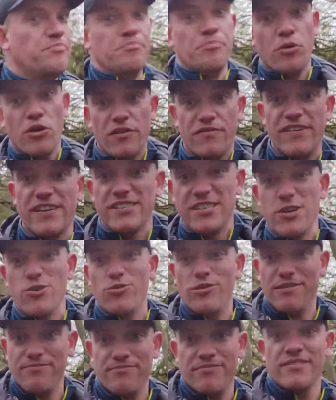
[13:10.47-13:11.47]
But if
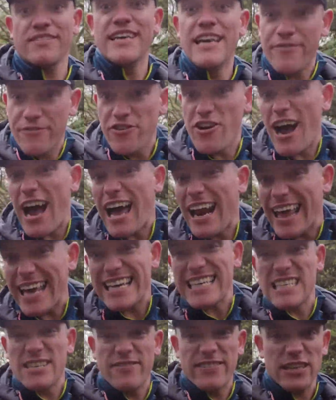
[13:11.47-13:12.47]
you are
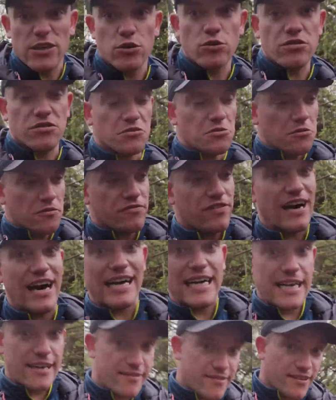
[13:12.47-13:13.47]
liking the video so far,
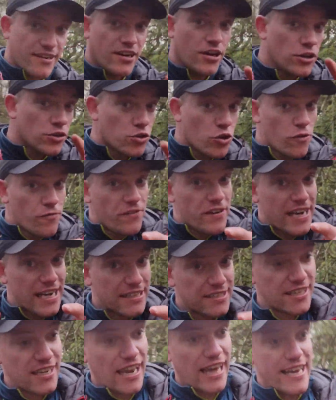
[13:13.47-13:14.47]
don't
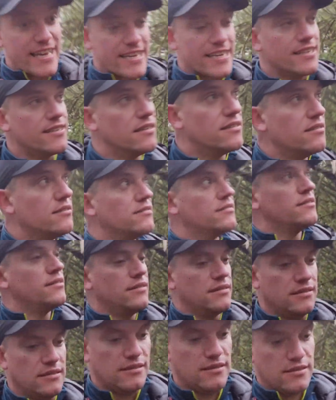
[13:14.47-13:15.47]
forget to like it,
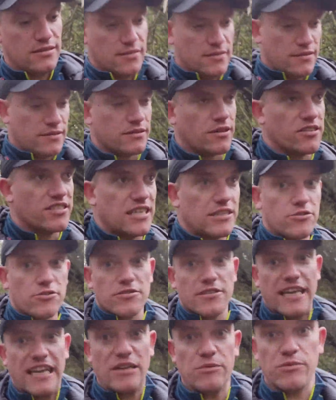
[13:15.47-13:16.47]
because that
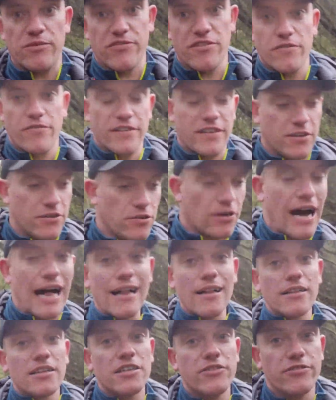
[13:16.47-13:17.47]
does help with the video
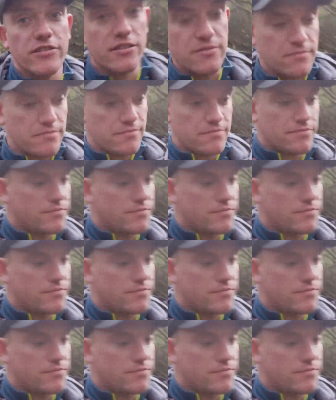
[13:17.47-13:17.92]
algorithm.